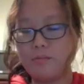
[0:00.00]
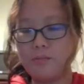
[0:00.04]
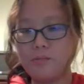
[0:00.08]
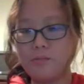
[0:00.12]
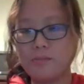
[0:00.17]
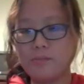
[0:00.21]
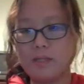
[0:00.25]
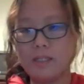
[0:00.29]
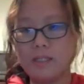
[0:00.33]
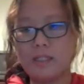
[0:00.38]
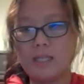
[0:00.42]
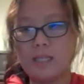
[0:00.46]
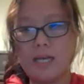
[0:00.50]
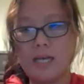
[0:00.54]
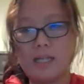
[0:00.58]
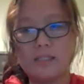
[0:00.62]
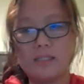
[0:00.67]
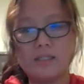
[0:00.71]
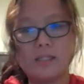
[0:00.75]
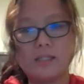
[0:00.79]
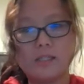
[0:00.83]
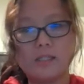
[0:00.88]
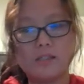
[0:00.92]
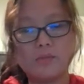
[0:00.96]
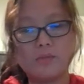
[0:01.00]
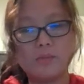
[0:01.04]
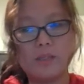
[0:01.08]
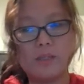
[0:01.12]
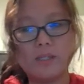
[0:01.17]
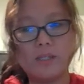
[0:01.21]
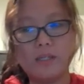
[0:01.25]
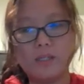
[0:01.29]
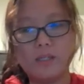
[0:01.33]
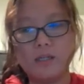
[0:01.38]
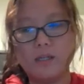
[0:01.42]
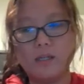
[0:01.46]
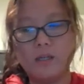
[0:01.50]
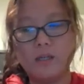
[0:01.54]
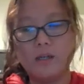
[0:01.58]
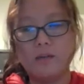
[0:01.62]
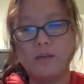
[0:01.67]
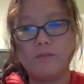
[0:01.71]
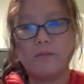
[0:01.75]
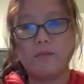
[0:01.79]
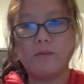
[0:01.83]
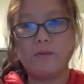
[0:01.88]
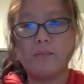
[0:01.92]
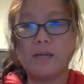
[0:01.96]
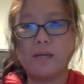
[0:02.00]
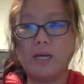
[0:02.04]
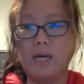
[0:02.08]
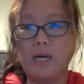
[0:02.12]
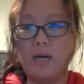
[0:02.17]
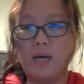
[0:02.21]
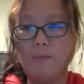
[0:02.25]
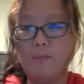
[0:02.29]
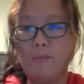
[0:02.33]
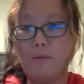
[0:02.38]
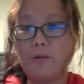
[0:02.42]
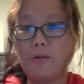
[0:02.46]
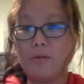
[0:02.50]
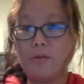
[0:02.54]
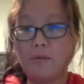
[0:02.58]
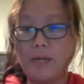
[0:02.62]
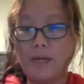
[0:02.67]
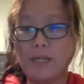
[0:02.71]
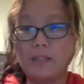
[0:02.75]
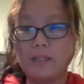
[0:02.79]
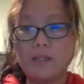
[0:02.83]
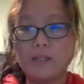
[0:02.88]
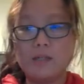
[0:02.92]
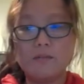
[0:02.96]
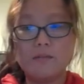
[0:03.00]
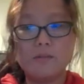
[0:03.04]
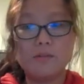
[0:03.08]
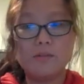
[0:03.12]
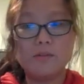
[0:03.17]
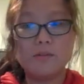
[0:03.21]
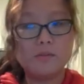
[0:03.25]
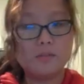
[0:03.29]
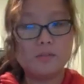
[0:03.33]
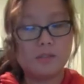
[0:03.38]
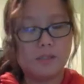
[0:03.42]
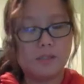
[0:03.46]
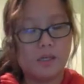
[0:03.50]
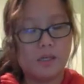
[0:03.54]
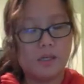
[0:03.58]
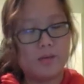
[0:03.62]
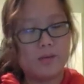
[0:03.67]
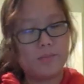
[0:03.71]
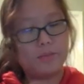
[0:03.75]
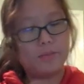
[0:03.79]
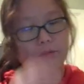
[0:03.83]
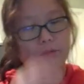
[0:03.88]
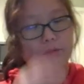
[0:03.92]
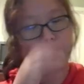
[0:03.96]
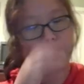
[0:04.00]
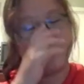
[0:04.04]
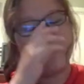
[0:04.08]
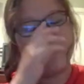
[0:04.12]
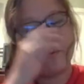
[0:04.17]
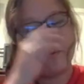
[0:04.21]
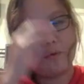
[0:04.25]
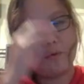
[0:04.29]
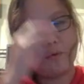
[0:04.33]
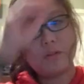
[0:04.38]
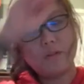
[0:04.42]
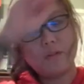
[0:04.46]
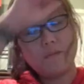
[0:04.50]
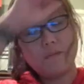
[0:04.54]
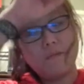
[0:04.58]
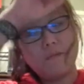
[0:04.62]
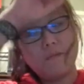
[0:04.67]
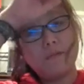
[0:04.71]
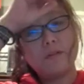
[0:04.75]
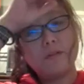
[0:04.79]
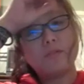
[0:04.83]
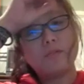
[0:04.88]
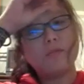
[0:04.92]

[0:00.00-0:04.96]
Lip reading: to my class next week, for my upper grade levels, third, fourth, and fifth